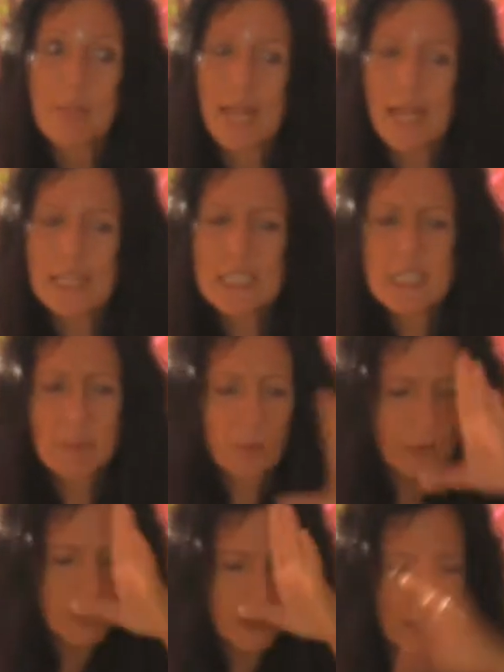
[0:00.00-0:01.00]
And she
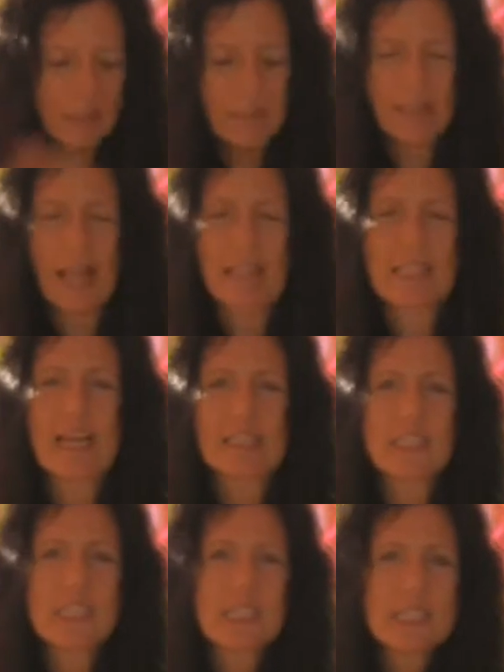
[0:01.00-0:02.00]
wanted to live like that.
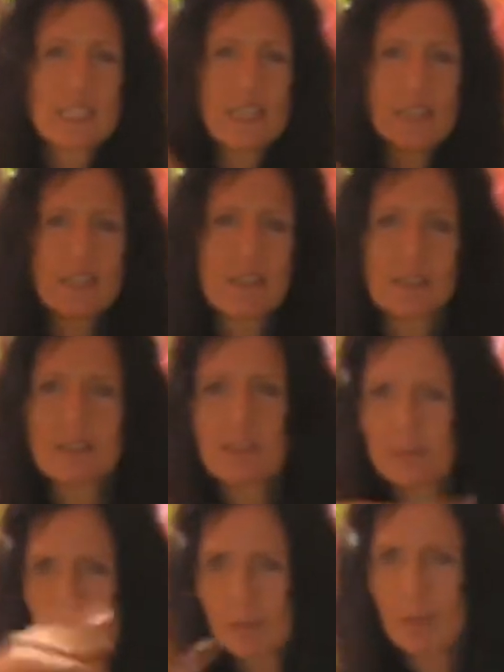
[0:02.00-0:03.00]
And she said, you
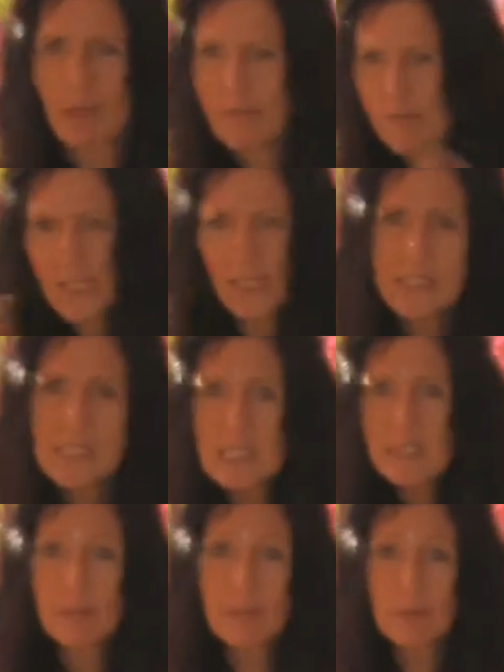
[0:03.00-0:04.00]
know, I've done this
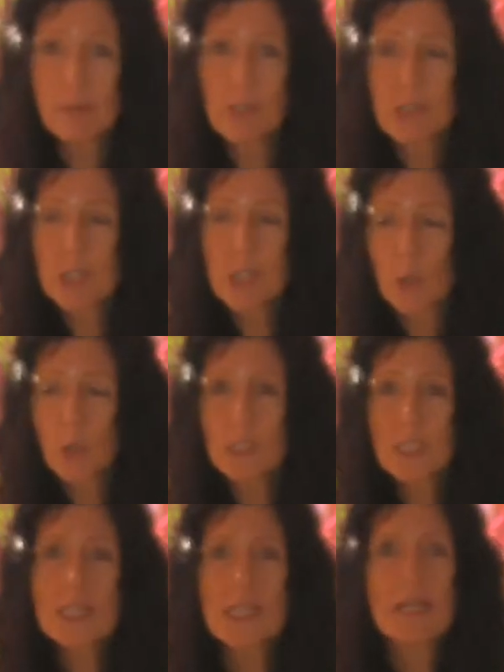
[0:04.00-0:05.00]
Living from Vision
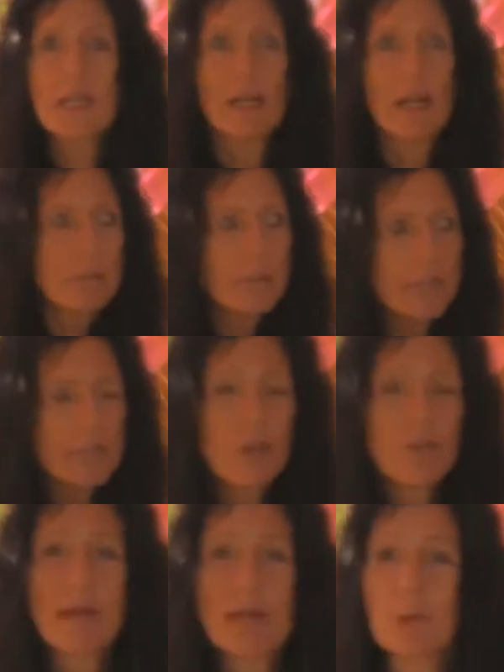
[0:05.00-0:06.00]
course, and many
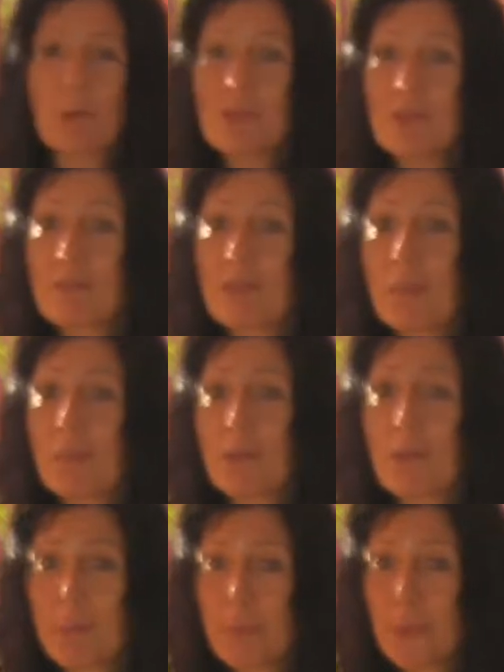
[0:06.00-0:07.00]
of my goals have come
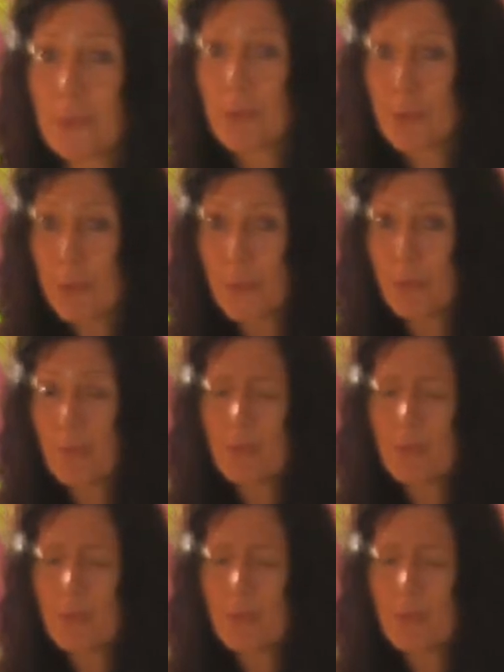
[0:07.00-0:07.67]
true,